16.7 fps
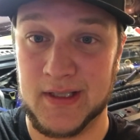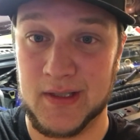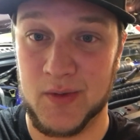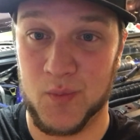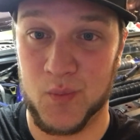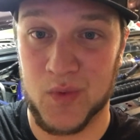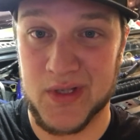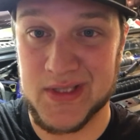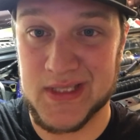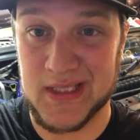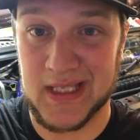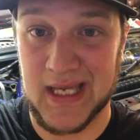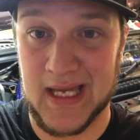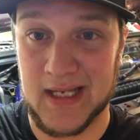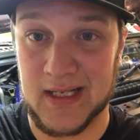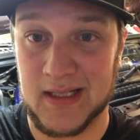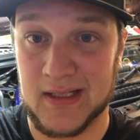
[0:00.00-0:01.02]
once
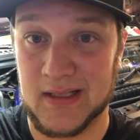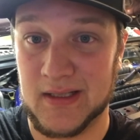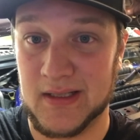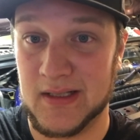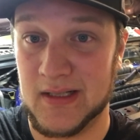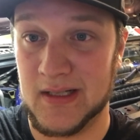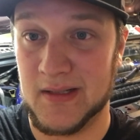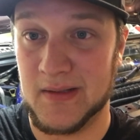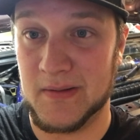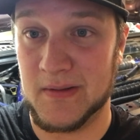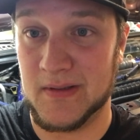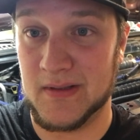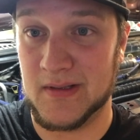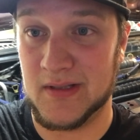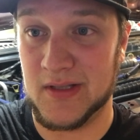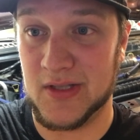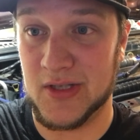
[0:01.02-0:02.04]
again,
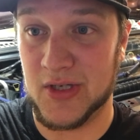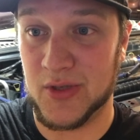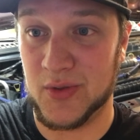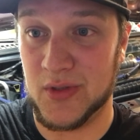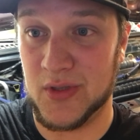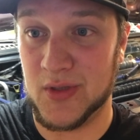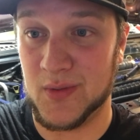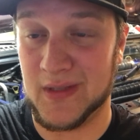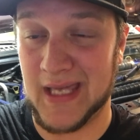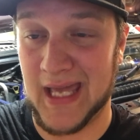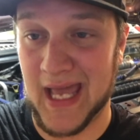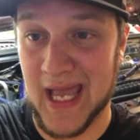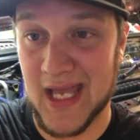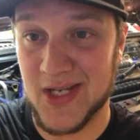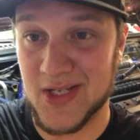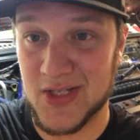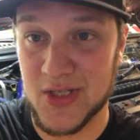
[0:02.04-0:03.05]
you know, you
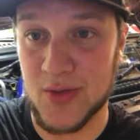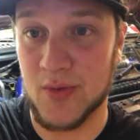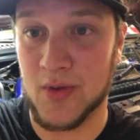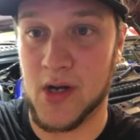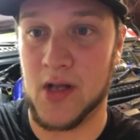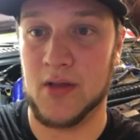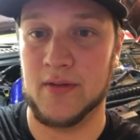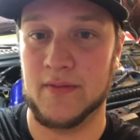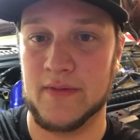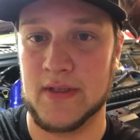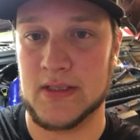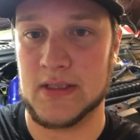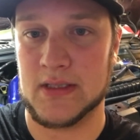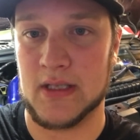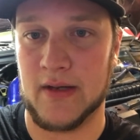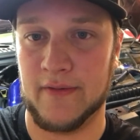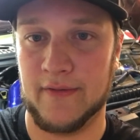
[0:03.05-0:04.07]
can do all of this
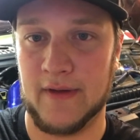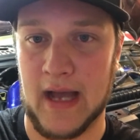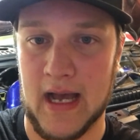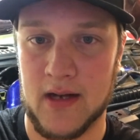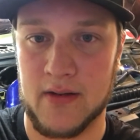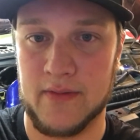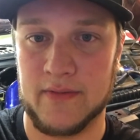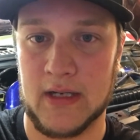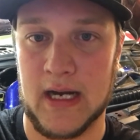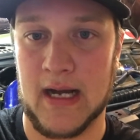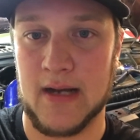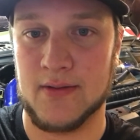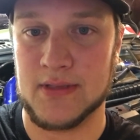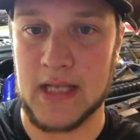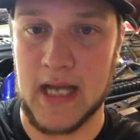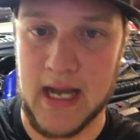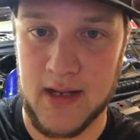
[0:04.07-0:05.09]
stuff out of your
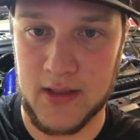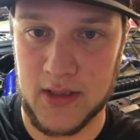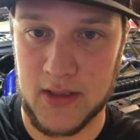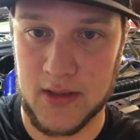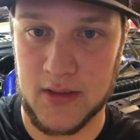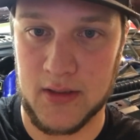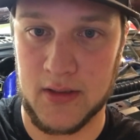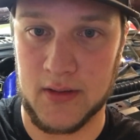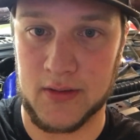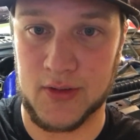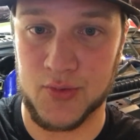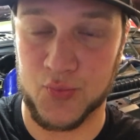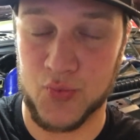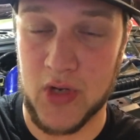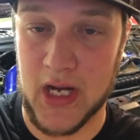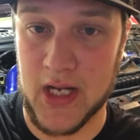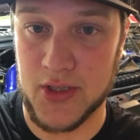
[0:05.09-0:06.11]
house, out of your
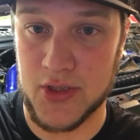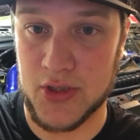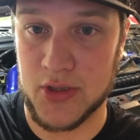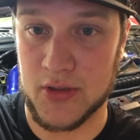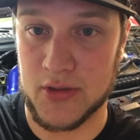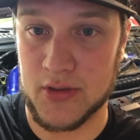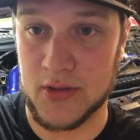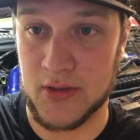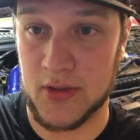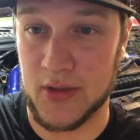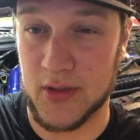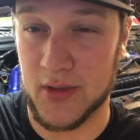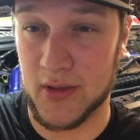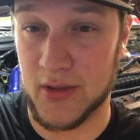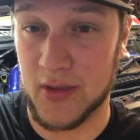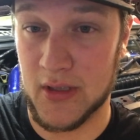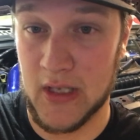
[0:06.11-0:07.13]
garage,
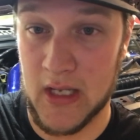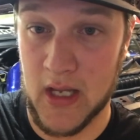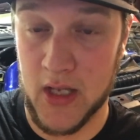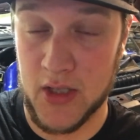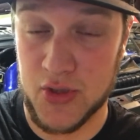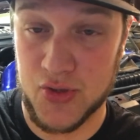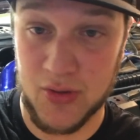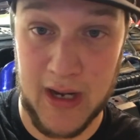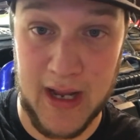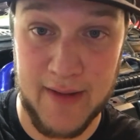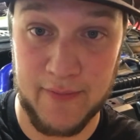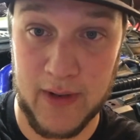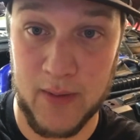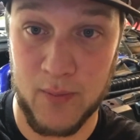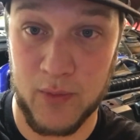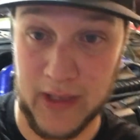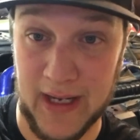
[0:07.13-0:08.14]
your
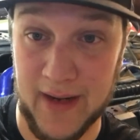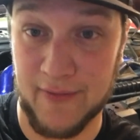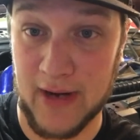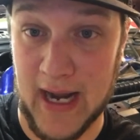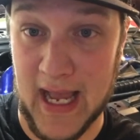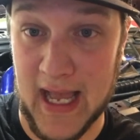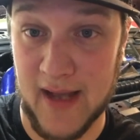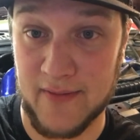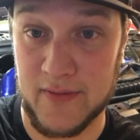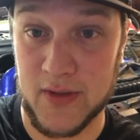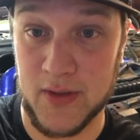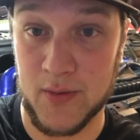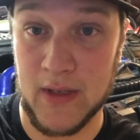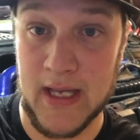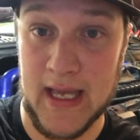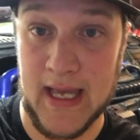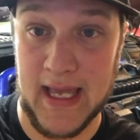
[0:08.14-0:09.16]
driveway, whatever have
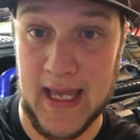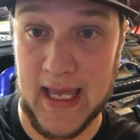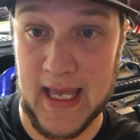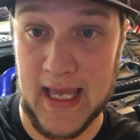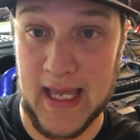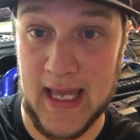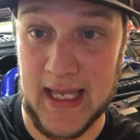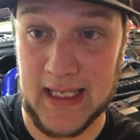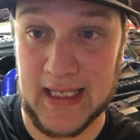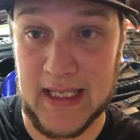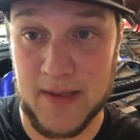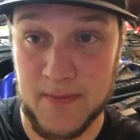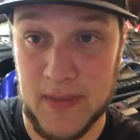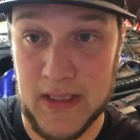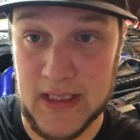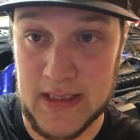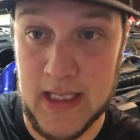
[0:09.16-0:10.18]
you. It
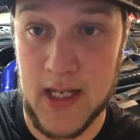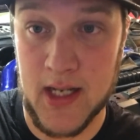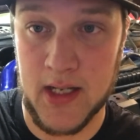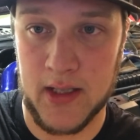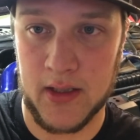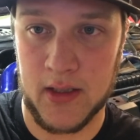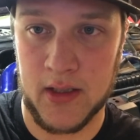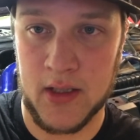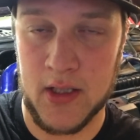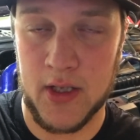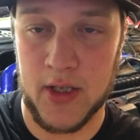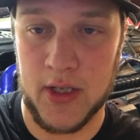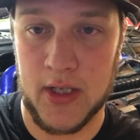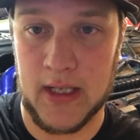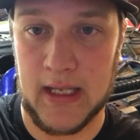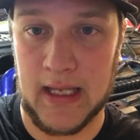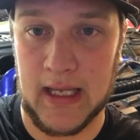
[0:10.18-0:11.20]
can be done.
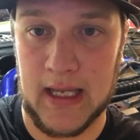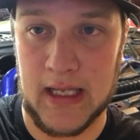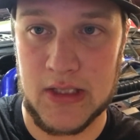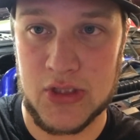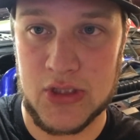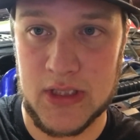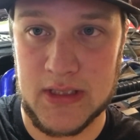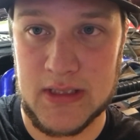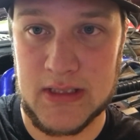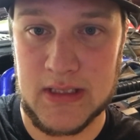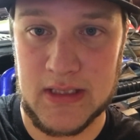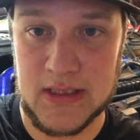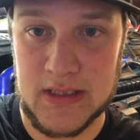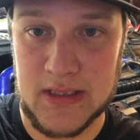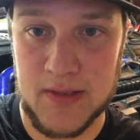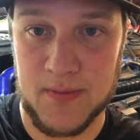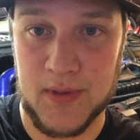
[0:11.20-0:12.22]
It just
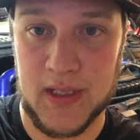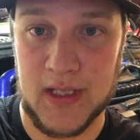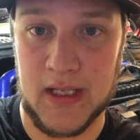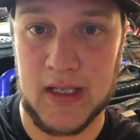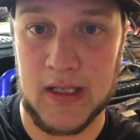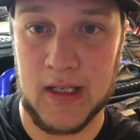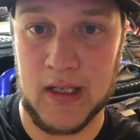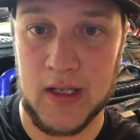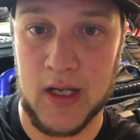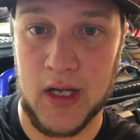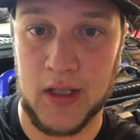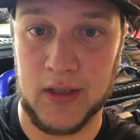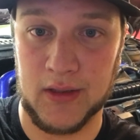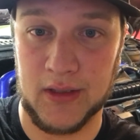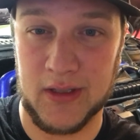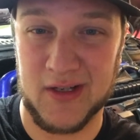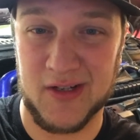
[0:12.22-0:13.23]
needs to be a
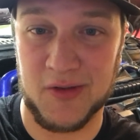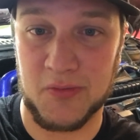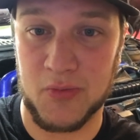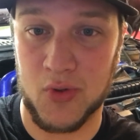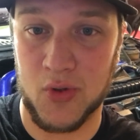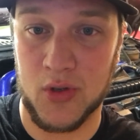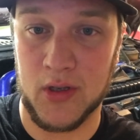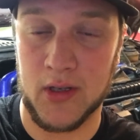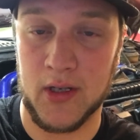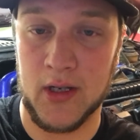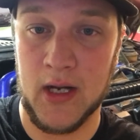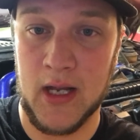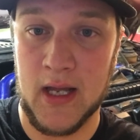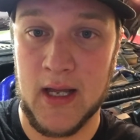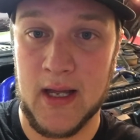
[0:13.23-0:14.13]
little more,